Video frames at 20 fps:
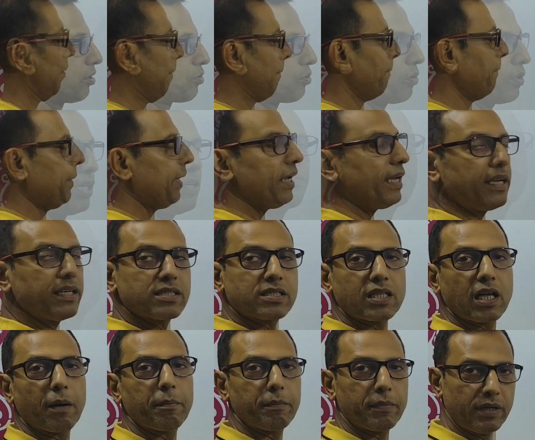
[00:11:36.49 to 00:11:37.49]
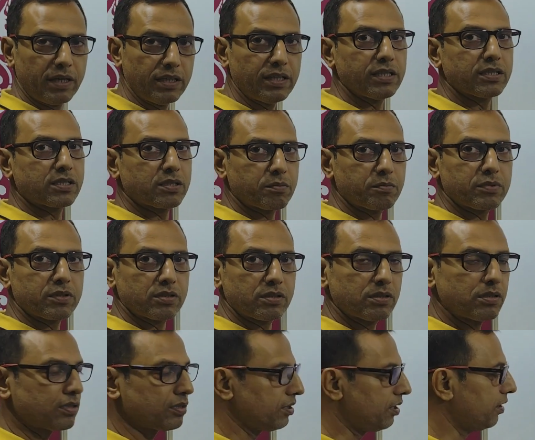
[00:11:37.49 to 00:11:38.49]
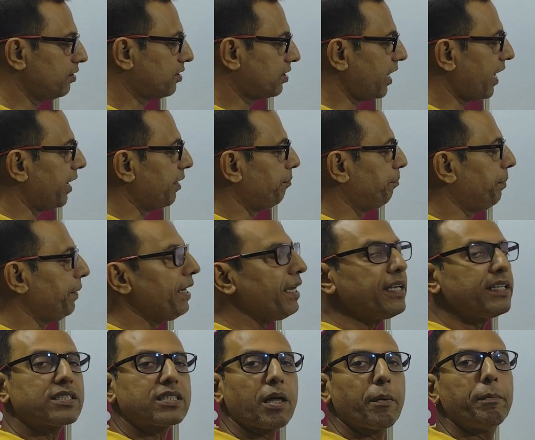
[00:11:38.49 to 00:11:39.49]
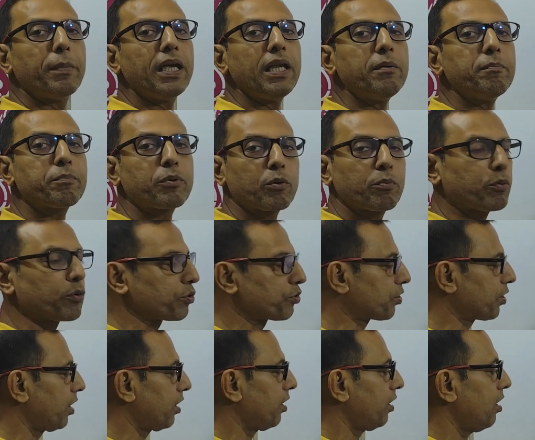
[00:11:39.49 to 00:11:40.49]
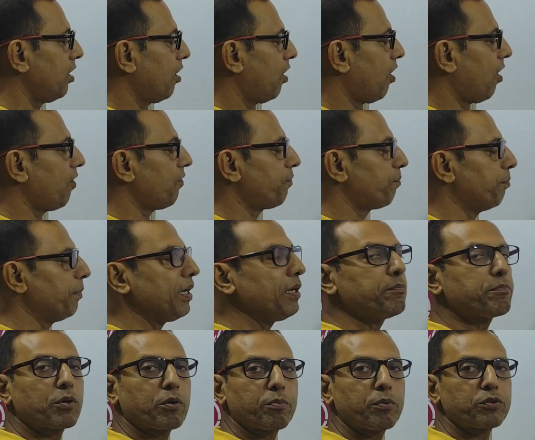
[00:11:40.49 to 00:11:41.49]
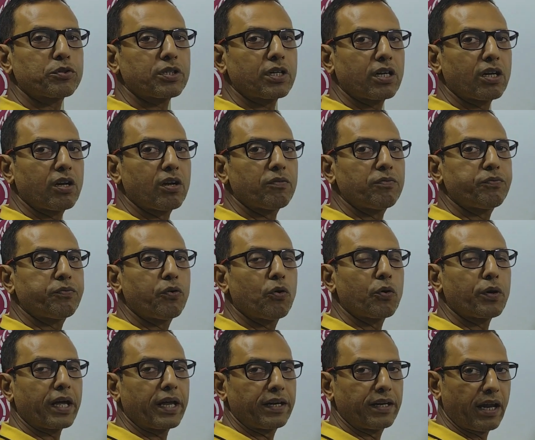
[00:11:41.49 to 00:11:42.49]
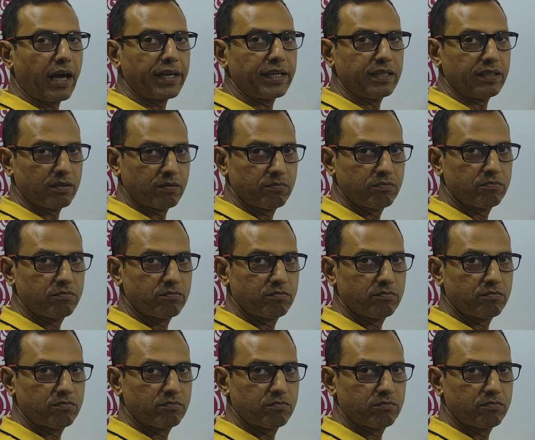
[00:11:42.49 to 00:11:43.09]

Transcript: So B is the, it is said B is the mean proportional of 4 and 9.